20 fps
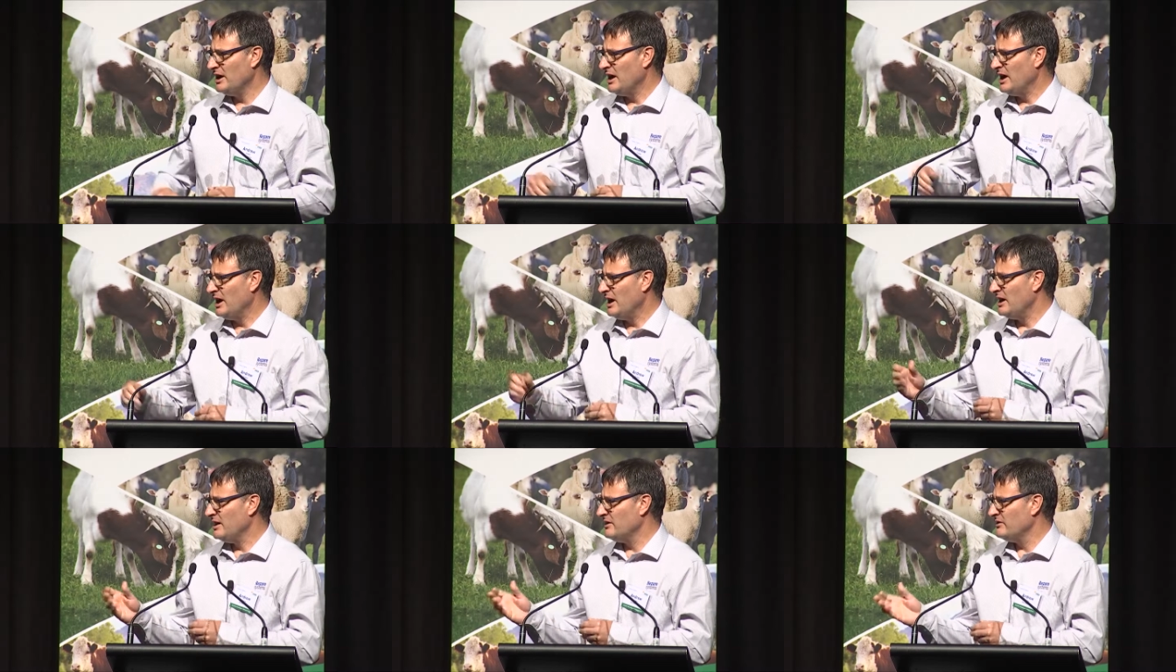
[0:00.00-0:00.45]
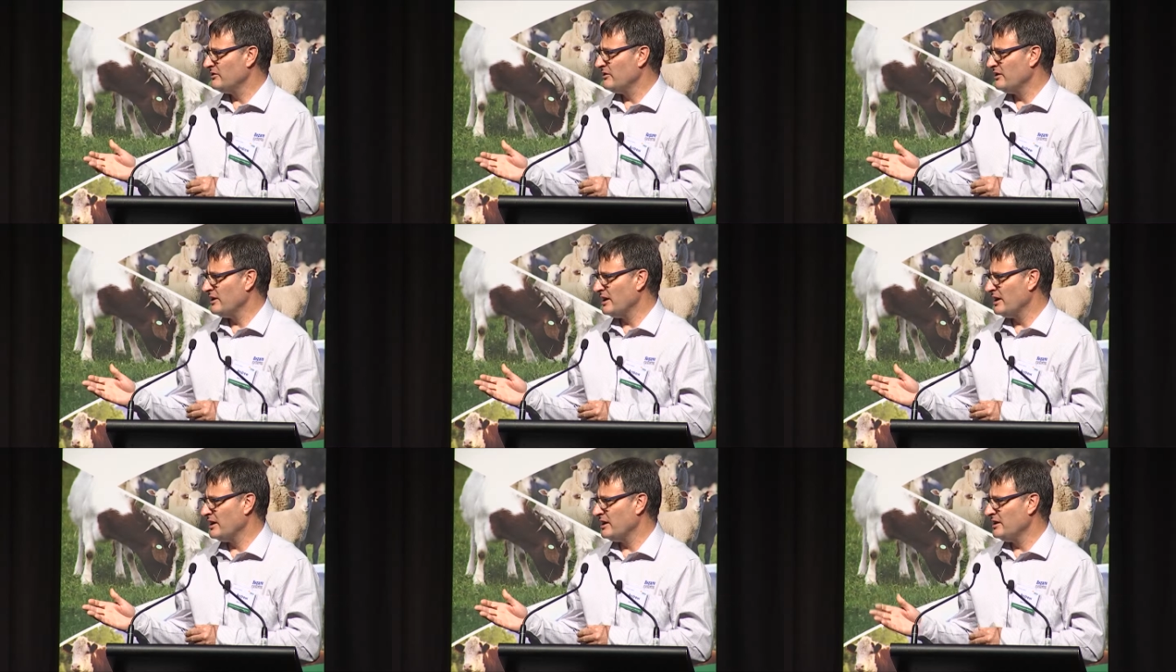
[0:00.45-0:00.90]
and
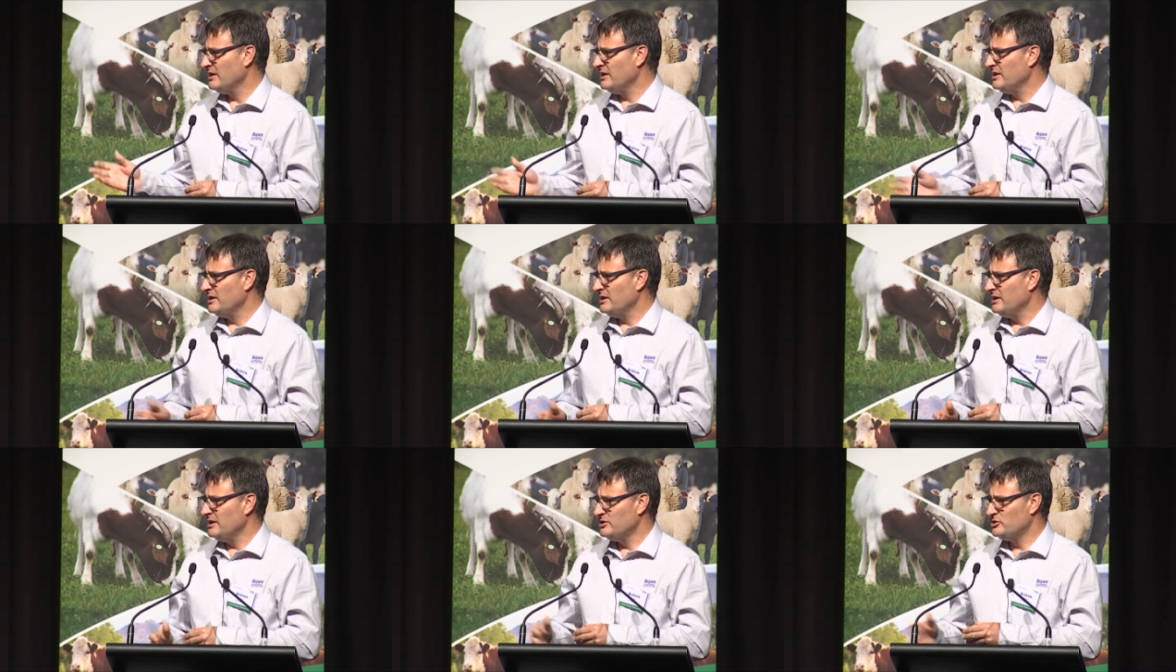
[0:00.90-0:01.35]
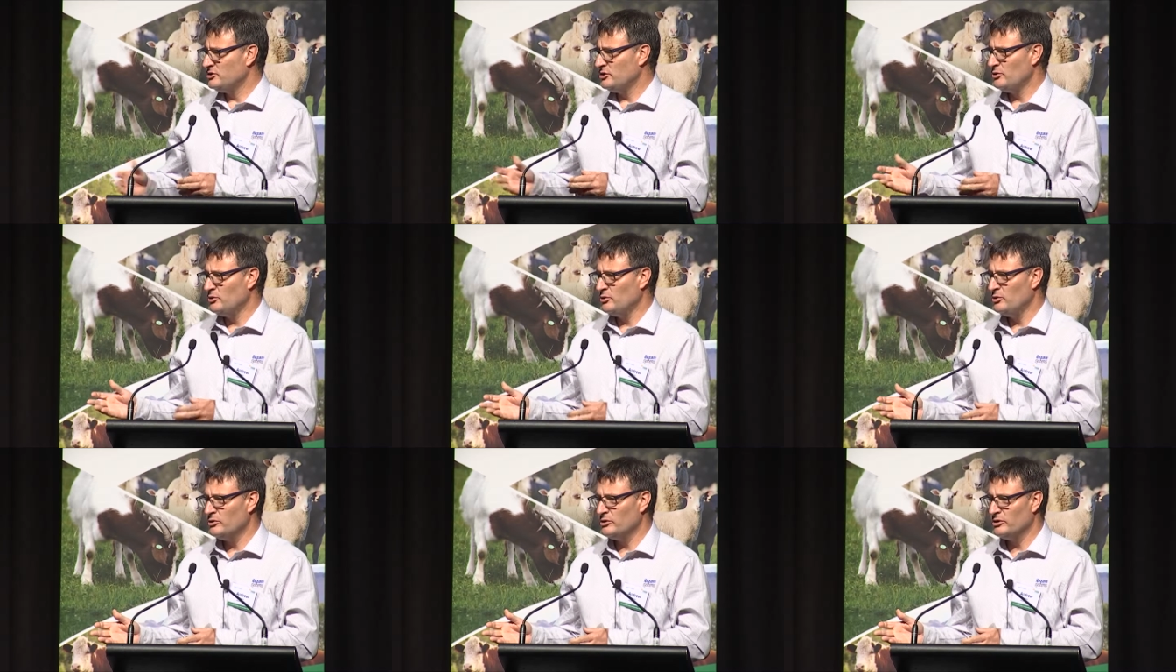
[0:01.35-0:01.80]
the
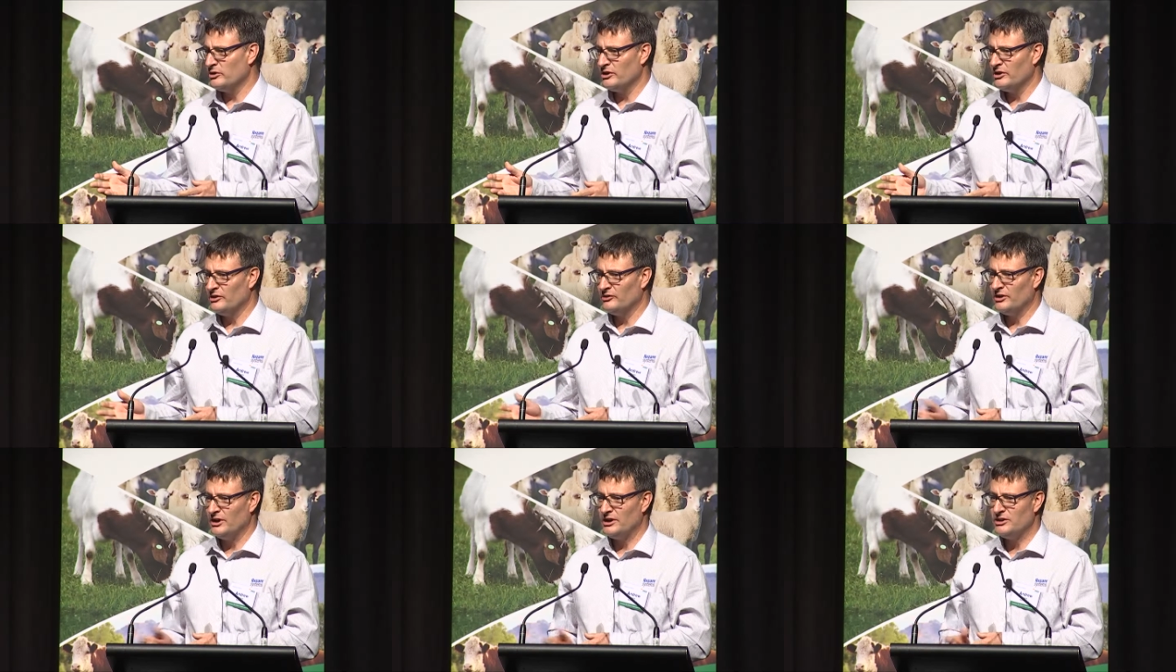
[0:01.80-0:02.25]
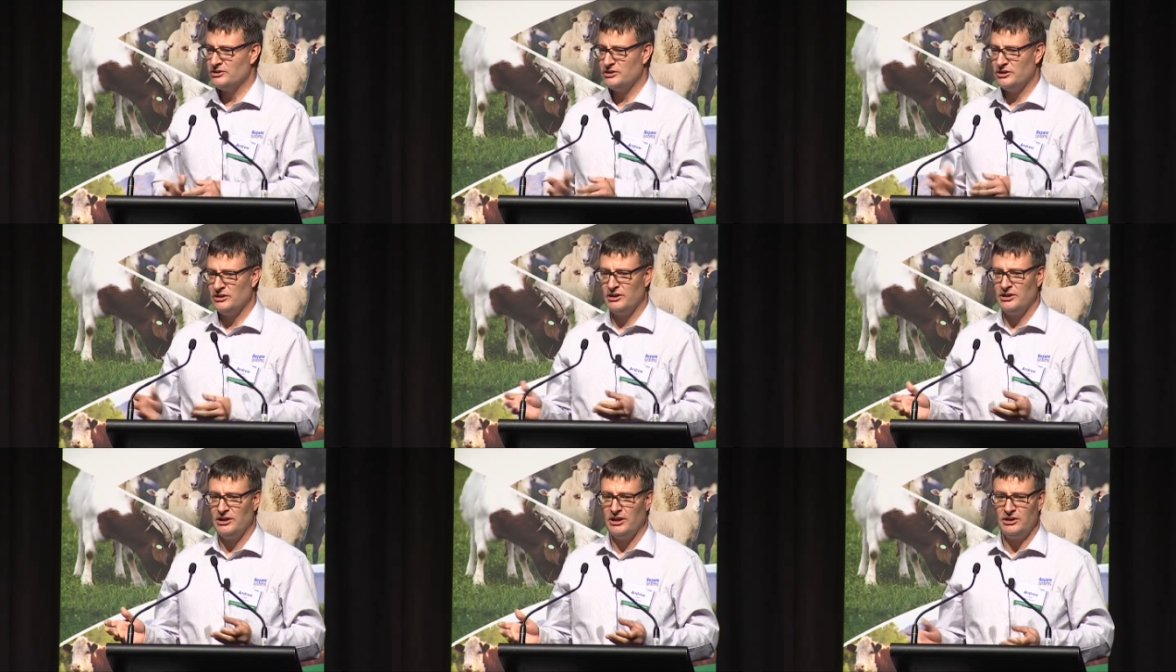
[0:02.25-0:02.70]

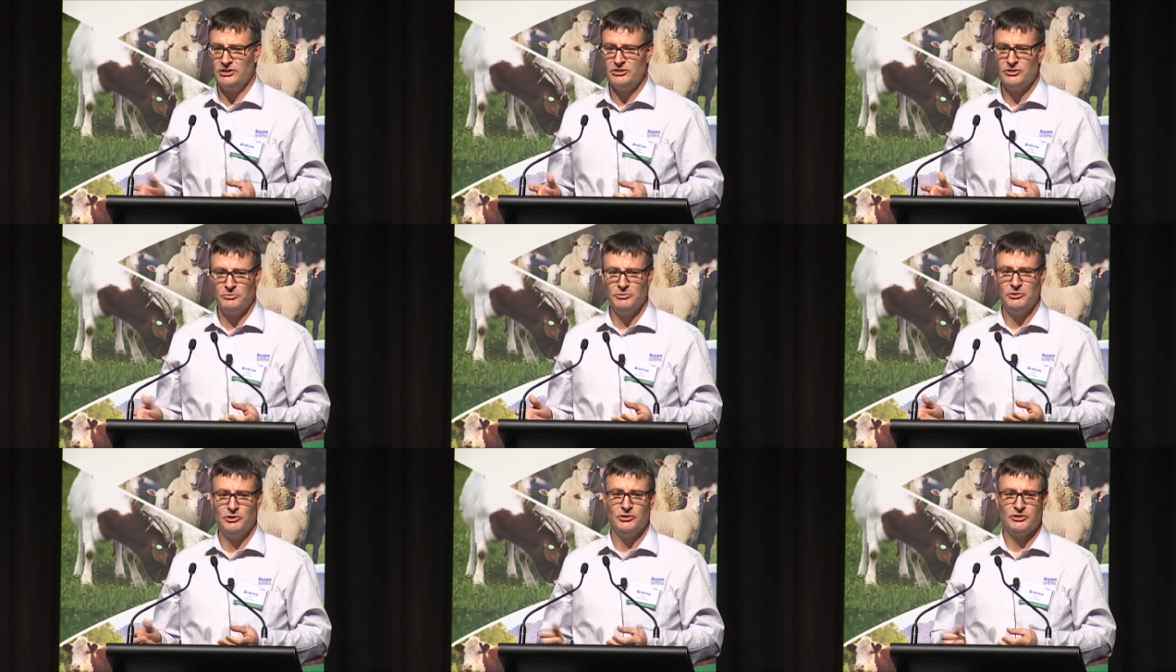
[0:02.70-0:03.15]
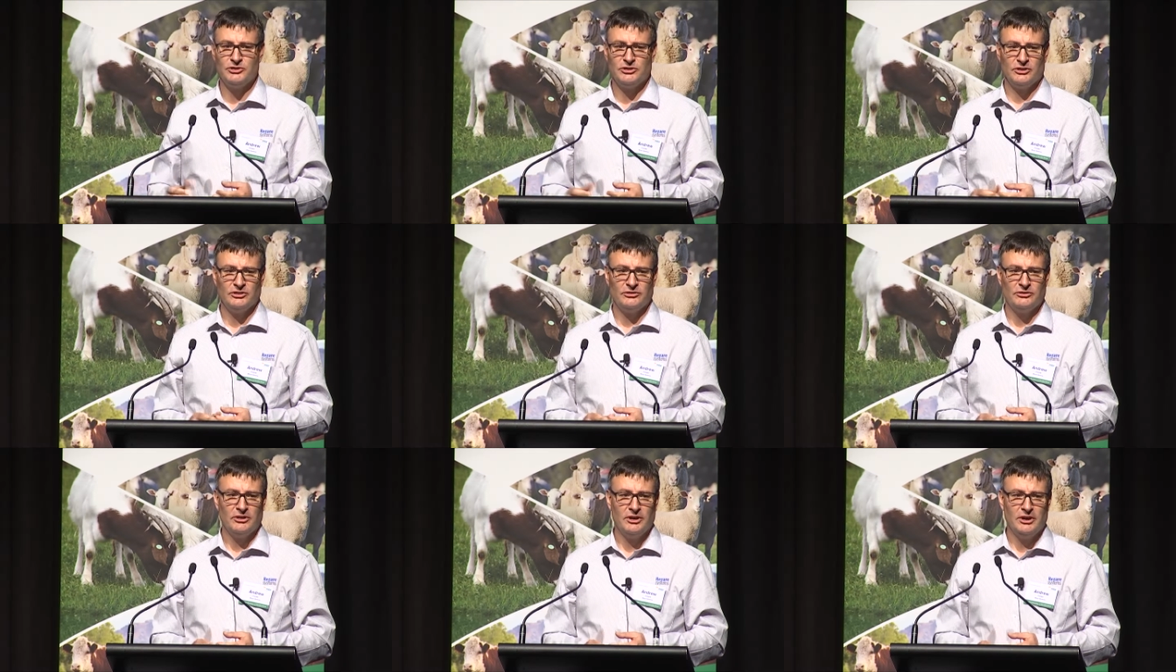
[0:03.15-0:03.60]
inter-organisation and
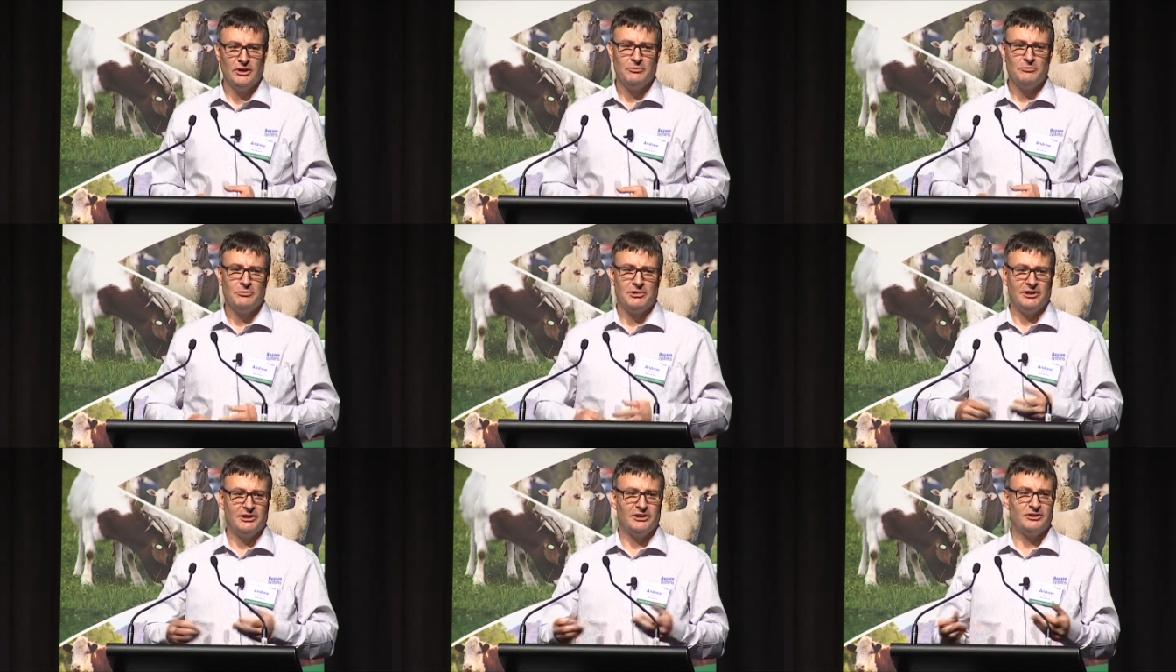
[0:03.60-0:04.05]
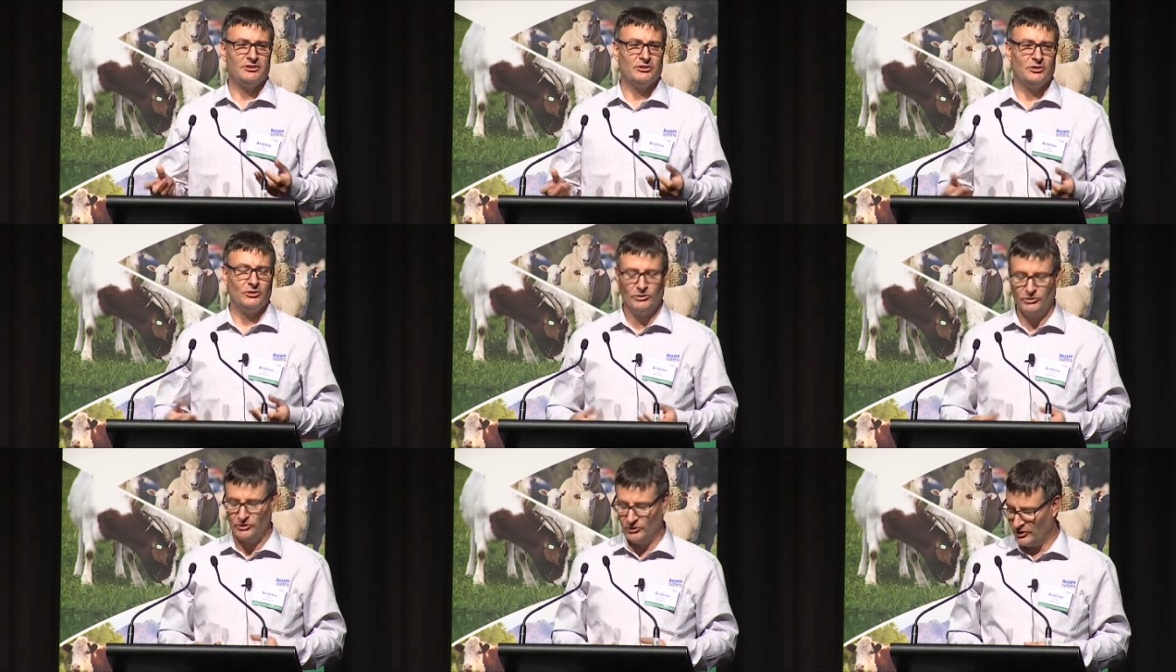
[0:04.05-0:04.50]
inter-person
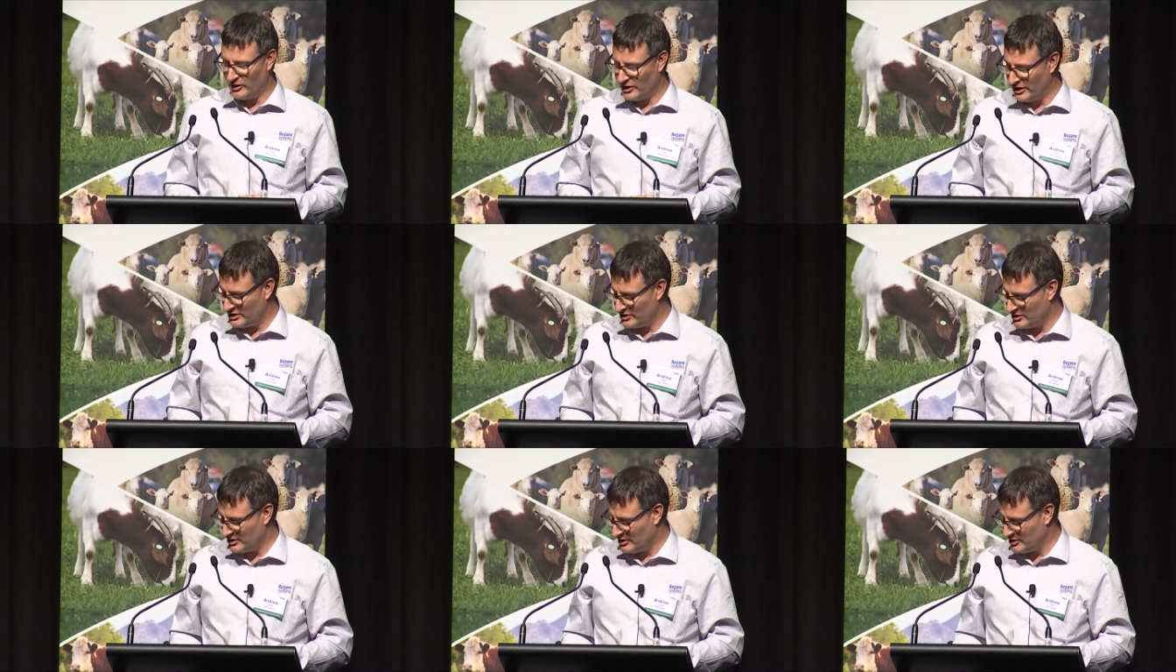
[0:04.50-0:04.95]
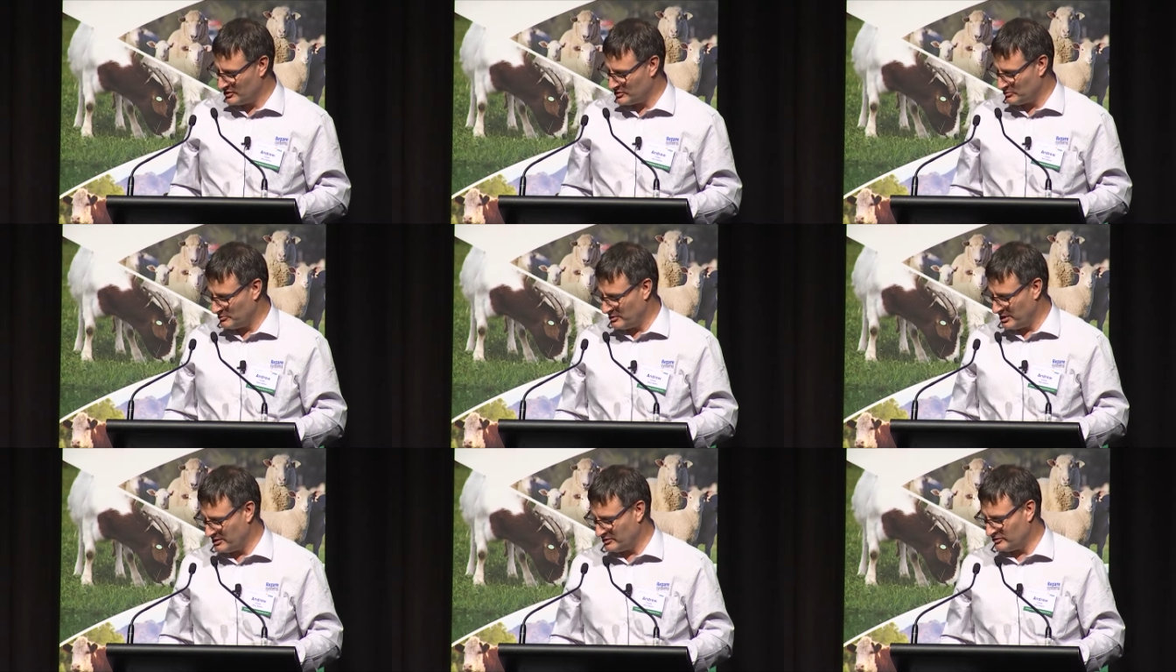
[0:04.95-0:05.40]
political side
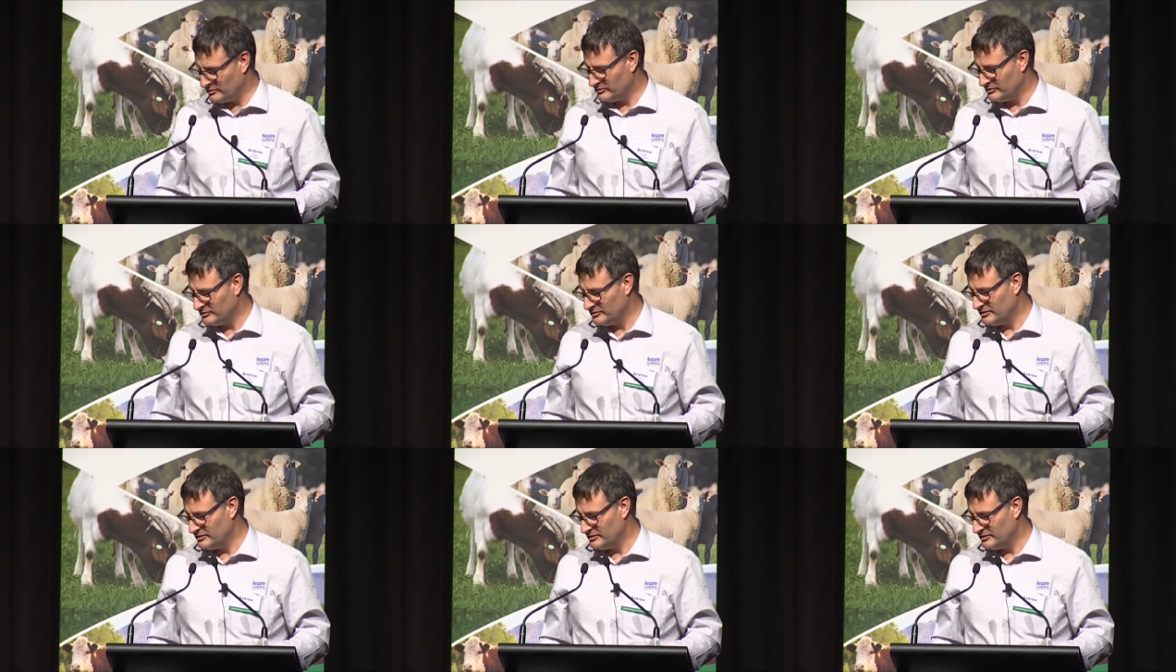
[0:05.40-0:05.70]
as well.